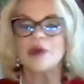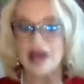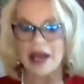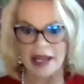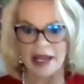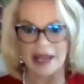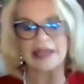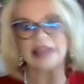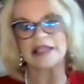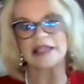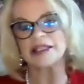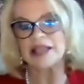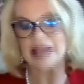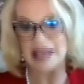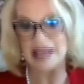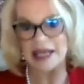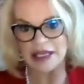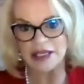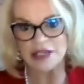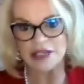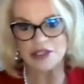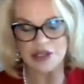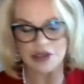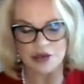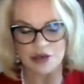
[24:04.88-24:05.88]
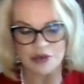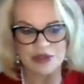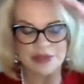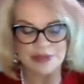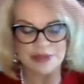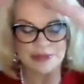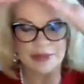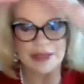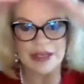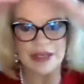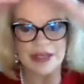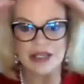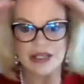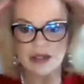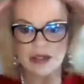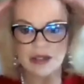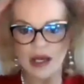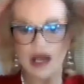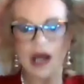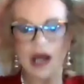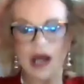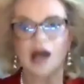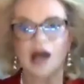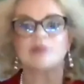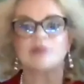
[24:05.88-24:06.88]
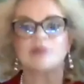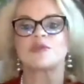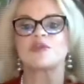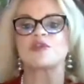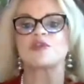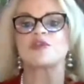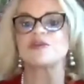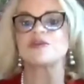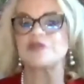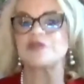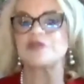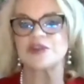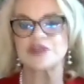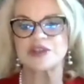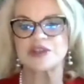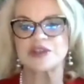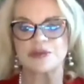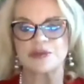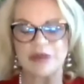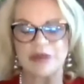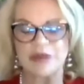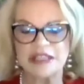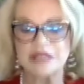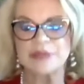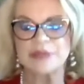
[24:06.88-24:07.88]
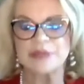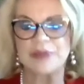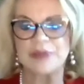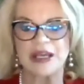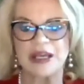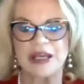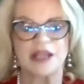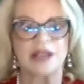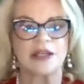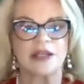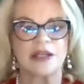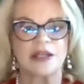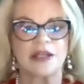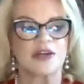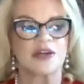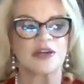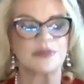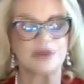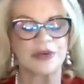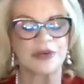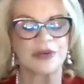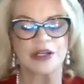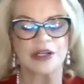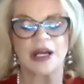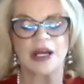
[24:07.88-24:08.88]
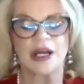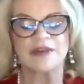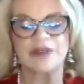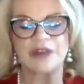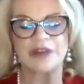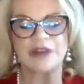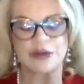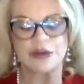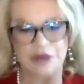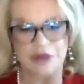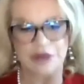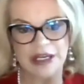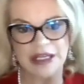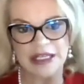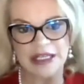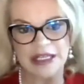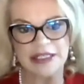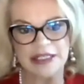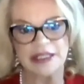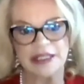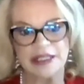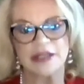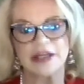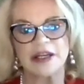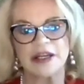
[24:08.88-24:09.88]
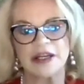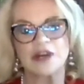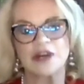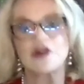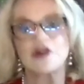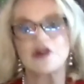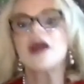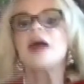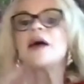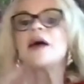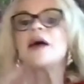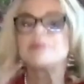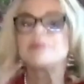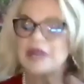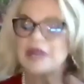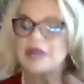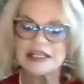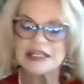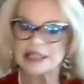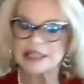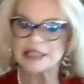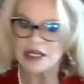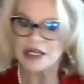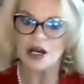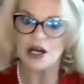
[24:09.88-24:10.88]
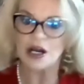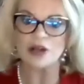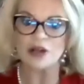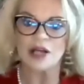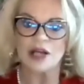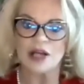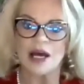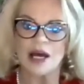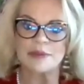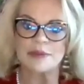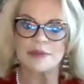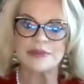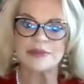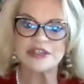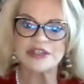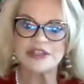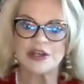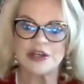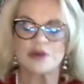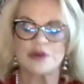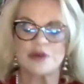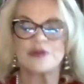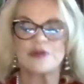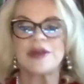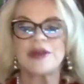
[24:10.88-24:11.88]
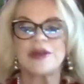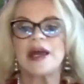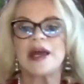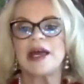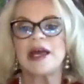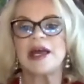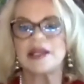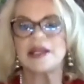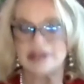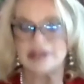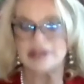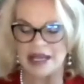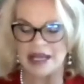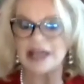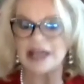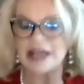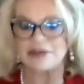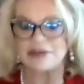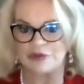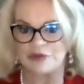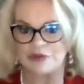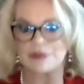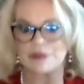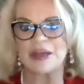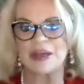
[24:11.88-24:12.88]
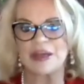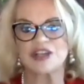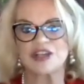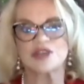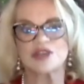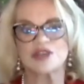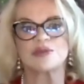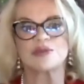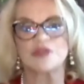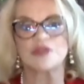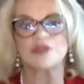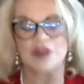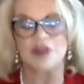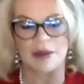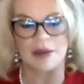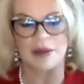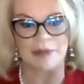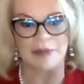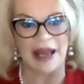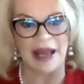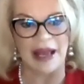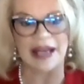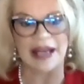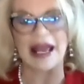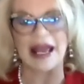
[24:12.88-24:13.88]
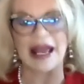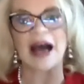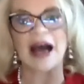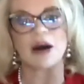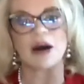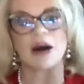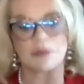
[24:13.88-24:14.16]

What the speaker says: a lake, so to speak, or if it's a recipe, you're putting a lot of ingredients in there, mixing it all up so that that information will come back out.